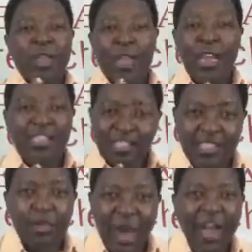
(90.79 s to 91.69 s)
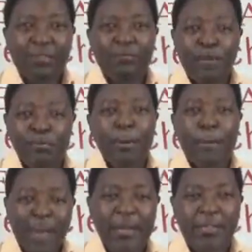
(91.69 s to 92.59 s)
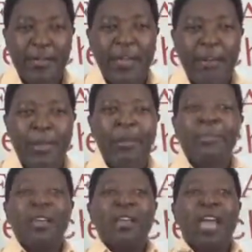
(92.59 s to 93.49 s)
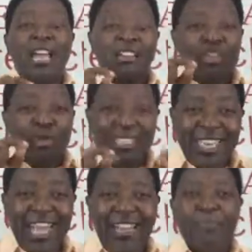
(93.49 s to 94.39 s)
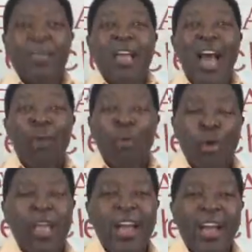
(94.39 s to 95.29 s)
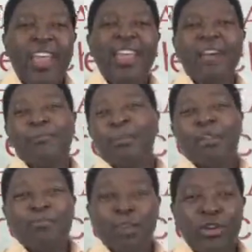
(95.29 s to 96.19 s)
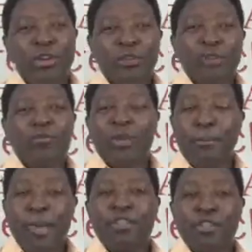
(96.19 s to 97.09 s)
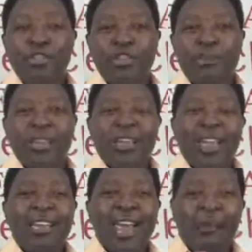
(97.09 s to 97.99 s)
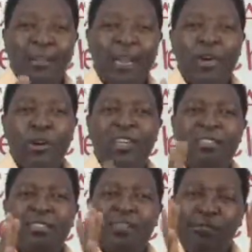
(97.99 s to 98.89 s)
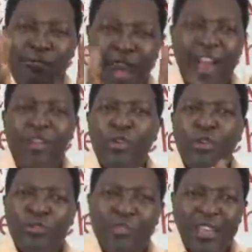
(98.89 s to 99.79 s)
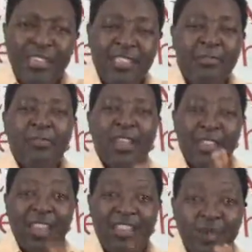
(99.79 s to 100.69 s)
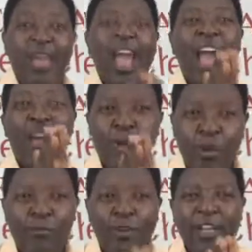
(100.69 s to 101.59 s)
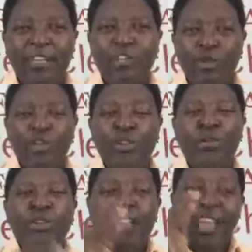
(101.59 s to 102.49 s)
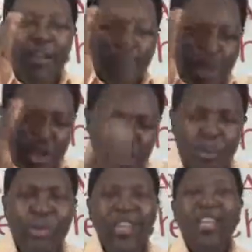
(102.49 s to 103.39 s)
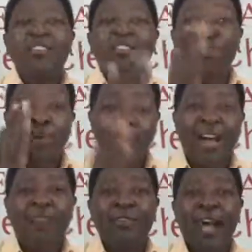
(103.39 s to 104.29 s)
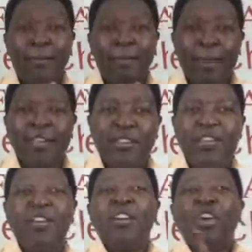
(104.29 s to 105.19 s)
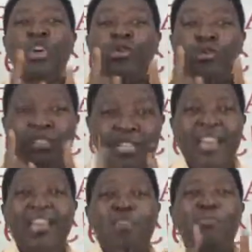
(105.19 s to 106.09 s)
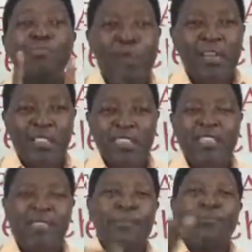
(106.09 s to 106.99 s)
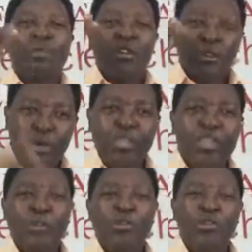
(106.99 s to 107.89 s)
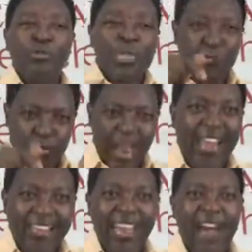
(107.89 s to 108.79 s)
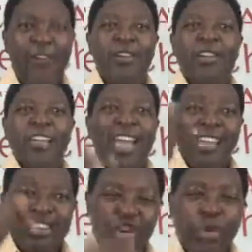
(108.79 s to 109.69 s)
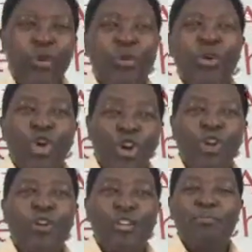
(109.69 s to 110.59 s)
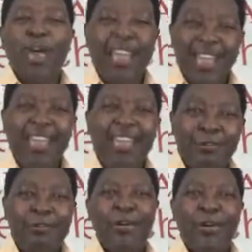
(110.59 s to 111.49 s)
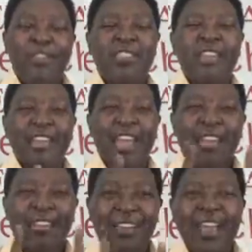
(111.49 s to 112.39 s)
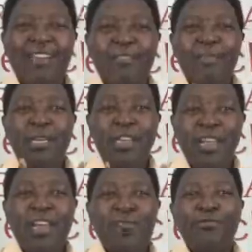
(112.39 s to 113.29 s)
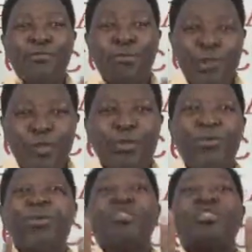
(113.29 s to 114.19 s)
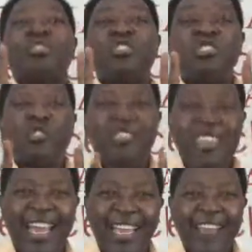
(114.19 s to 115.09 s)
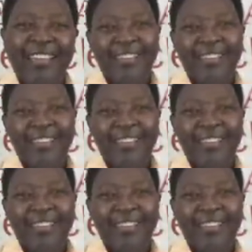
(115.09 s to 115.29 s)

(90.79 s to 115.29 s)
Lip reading: and I still have people mentoring me. And today, I'm where I am because of the mentorship. And I recognize the value of this, and that's why I offer it to you. If you're looking to have a mentor who will take you places, reach out to me right now and go on my inbox and let me hear from you today.